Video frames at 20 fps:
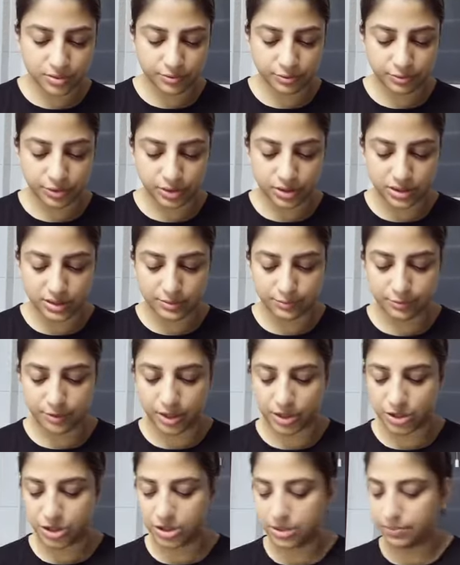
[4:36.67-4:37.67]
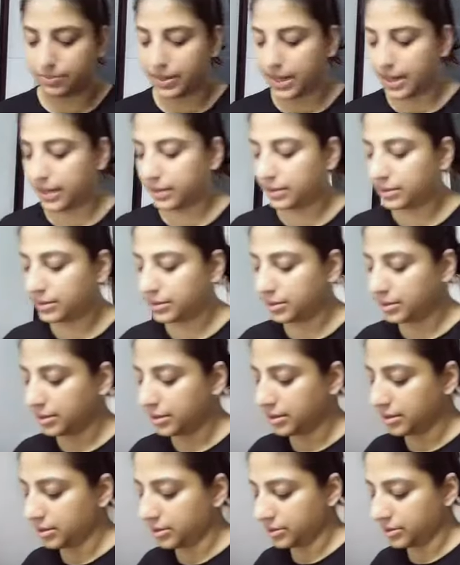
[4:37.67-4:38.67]
for this facial pack.
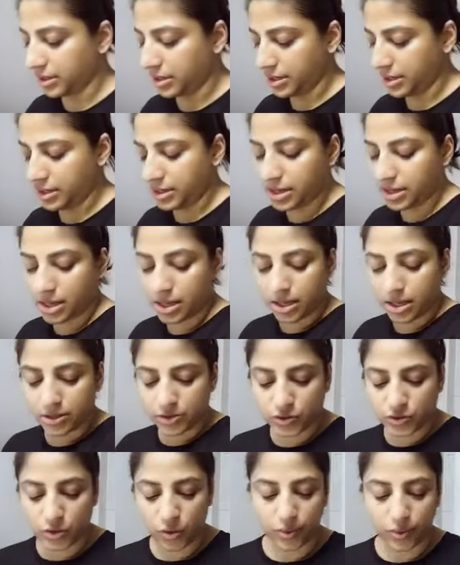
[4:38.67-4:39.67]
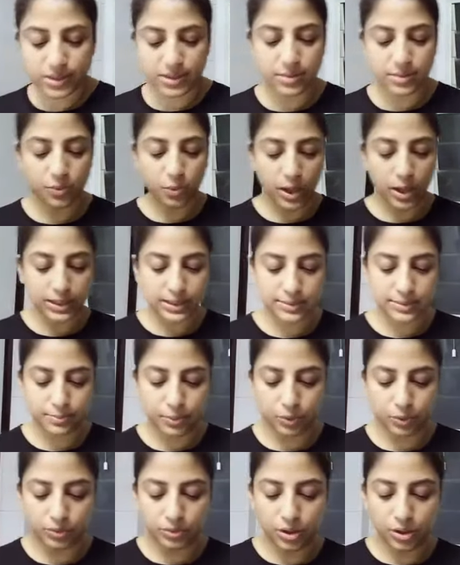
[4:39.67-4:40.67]
Okay, so it's one
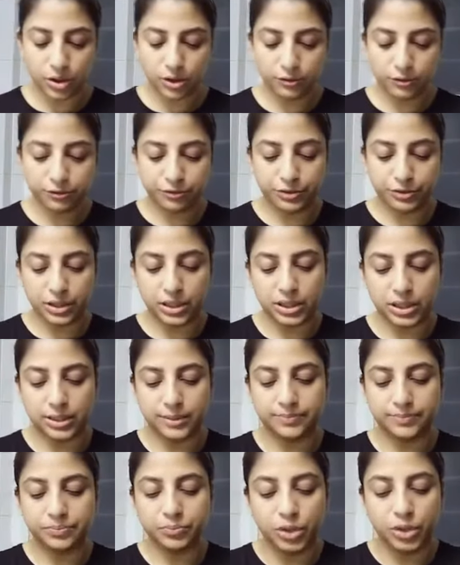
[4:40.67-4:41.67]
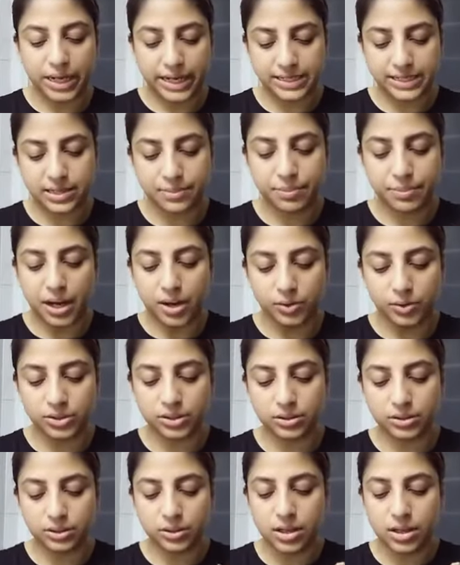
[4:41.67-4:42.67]
spoon of uh, muleti
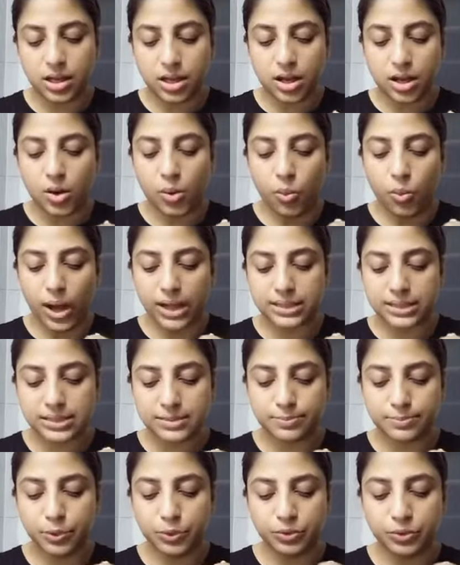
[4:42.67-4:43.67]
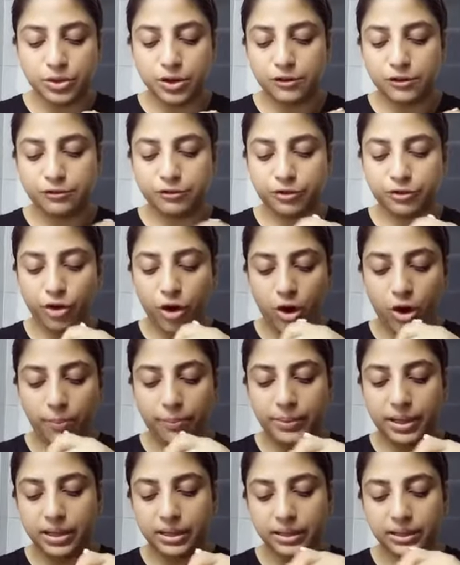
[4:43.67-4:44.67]
powder, one spoon of raw
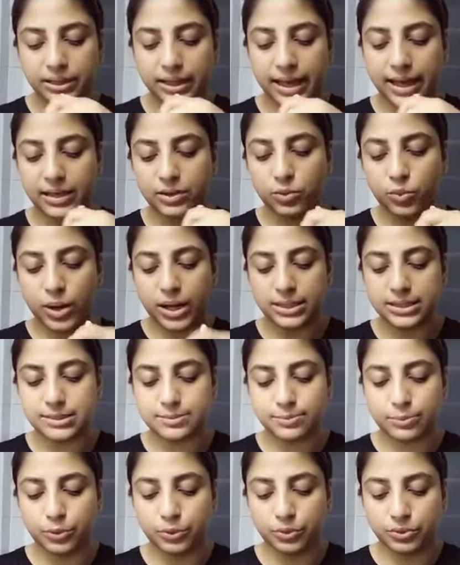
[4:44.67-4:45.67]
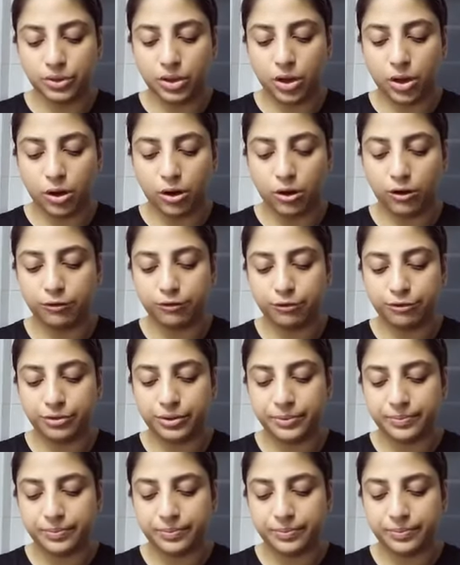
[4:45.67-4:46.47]
milk and one spoon of